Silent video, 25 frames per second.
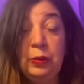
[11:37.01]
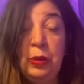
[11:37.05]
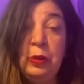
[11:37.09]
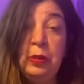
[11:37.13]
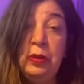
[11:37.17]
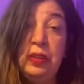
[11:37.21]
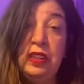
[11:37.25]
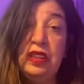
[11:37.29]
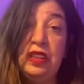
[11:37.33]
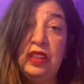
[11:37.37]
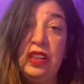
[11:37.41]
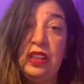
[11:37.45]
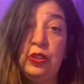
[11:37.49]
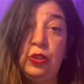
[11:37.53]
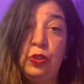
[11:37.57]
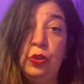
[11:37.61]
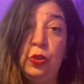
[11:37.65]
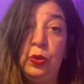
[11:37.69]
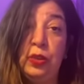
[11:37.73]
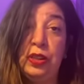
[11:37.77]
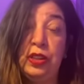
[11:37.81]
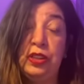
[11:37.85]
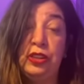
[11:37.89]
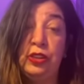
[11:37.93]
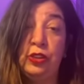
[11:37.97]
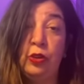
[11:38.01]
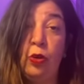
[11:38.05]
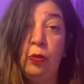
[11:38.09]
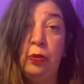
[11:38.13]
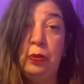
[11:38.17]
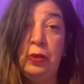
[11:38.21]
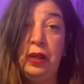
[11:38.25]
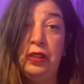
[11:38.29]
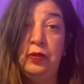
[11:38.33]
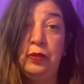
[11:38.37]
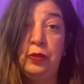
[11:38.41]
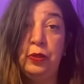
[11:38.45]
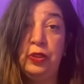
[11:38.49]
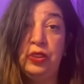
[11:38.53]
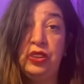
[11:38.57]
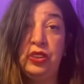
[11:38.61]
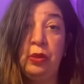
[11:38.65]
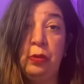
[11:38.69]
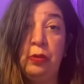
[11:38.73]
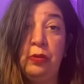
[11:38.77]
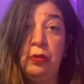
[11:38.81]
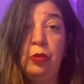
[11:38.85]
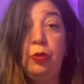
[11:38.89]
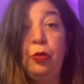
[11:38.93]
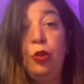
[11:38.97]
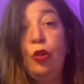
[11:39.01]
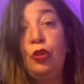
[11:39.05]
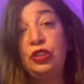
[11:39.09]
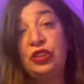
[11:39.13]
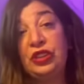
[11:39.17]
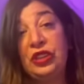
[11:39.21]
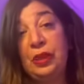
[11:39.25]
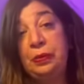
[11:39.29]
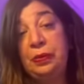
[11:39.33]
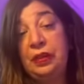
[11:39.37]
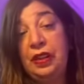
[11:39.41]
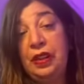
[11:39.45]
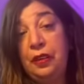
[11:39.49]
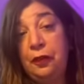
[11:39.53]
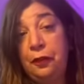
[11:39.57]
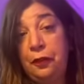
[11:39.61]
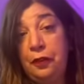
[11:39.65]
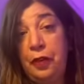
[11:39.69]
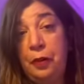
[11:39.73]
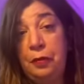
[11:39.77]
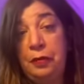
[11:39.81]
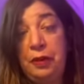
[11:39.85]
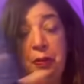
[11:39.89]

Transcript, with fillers: Maybe this has to do with a soulmate for some of you or something from the